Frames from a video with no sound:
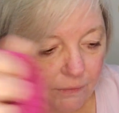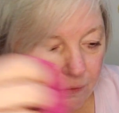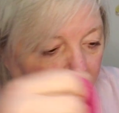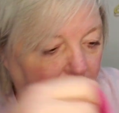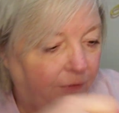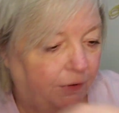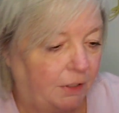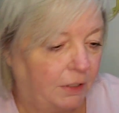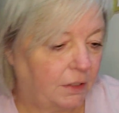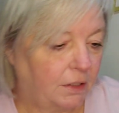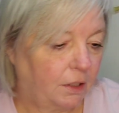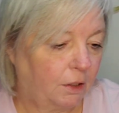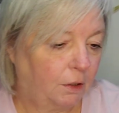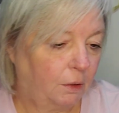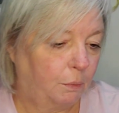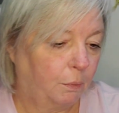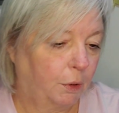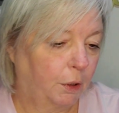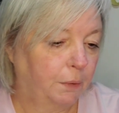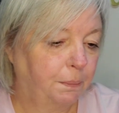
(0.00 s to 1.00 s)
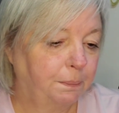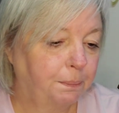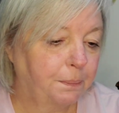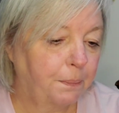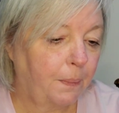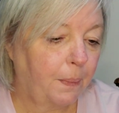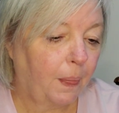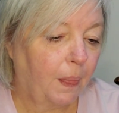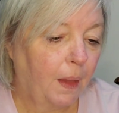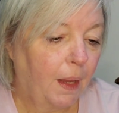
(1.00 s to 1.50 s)
fluffy is the good word.
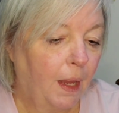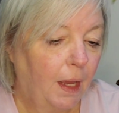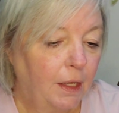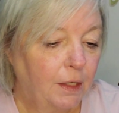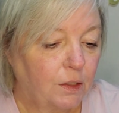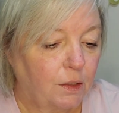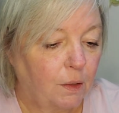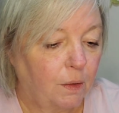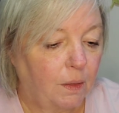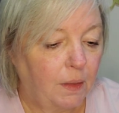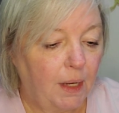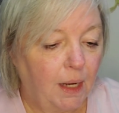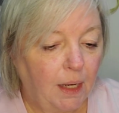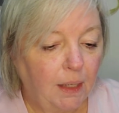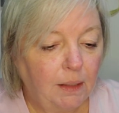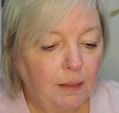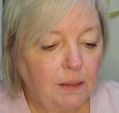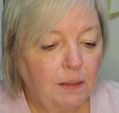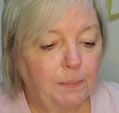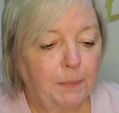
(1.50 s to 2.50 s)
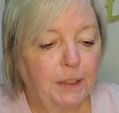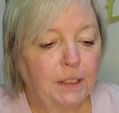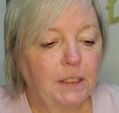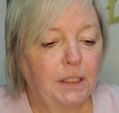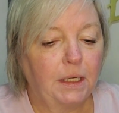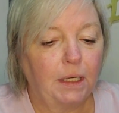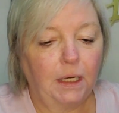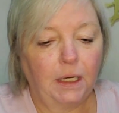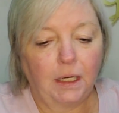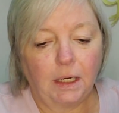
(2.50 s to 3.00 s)
So that is my
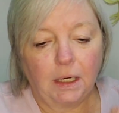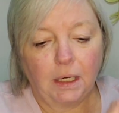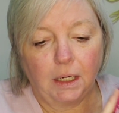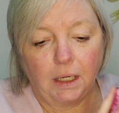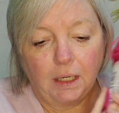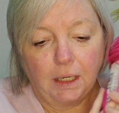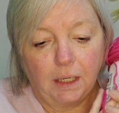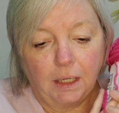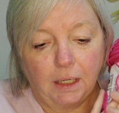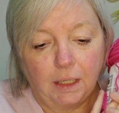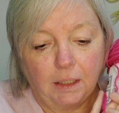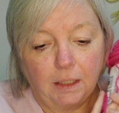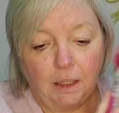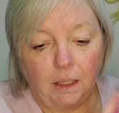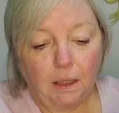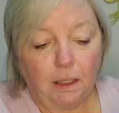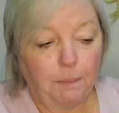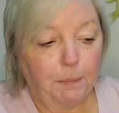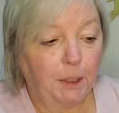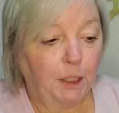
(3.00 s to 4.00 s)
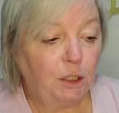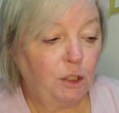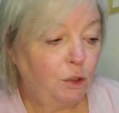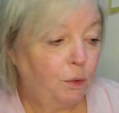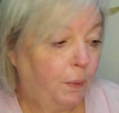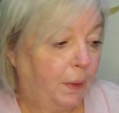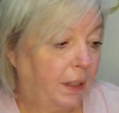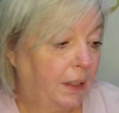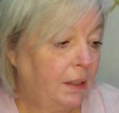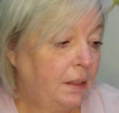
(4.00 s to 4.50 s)
take on the big
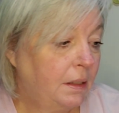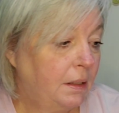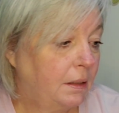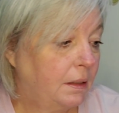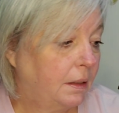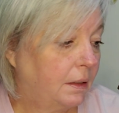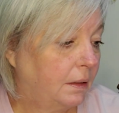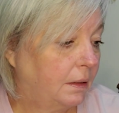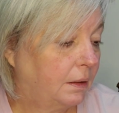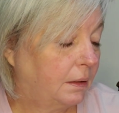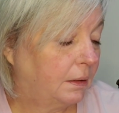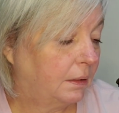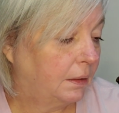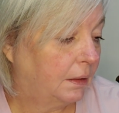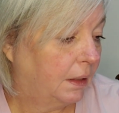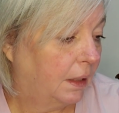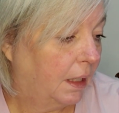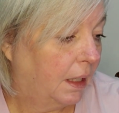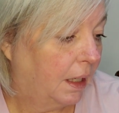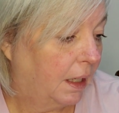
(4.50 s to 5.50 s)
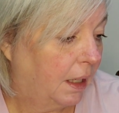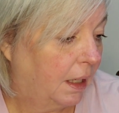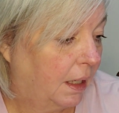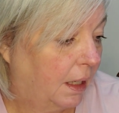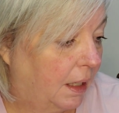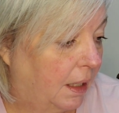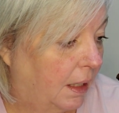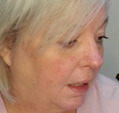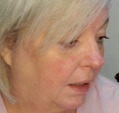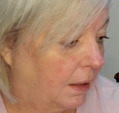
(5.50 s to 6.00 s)
twist.
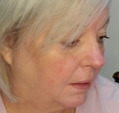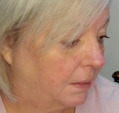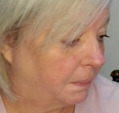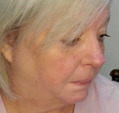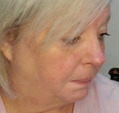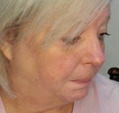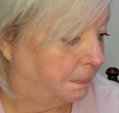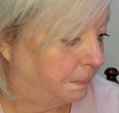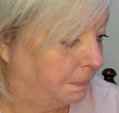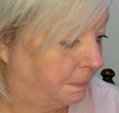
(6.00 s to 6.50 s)
Um,